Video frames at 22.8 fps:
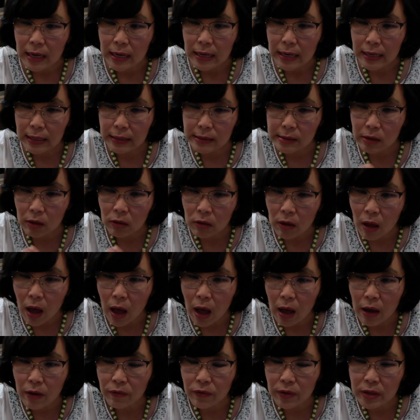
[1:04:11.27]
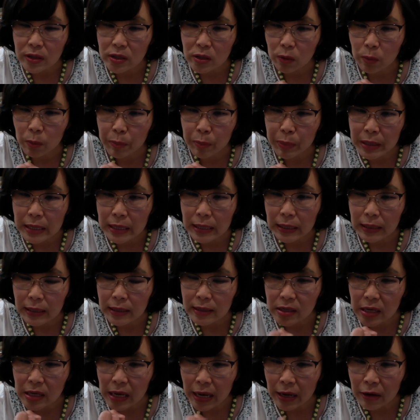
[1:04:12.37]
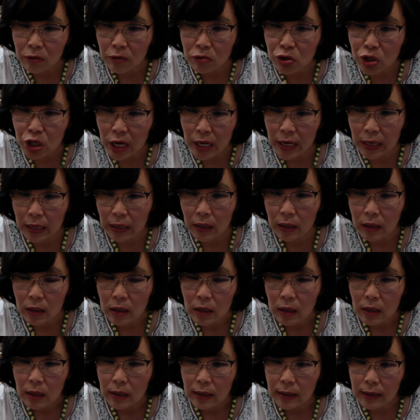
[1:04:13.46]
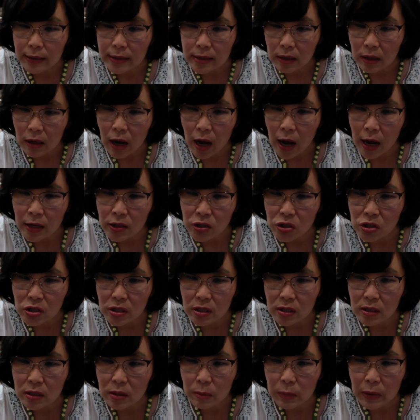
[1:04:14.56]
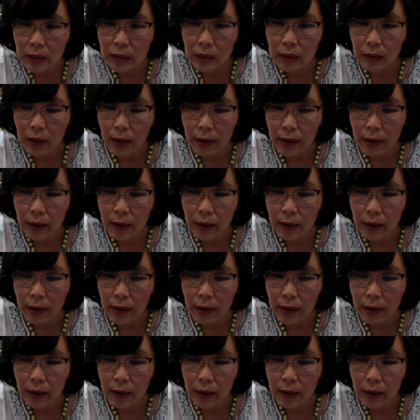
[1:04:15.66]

It's alive. It's a being. It's energetic. It's a consciousness, meaning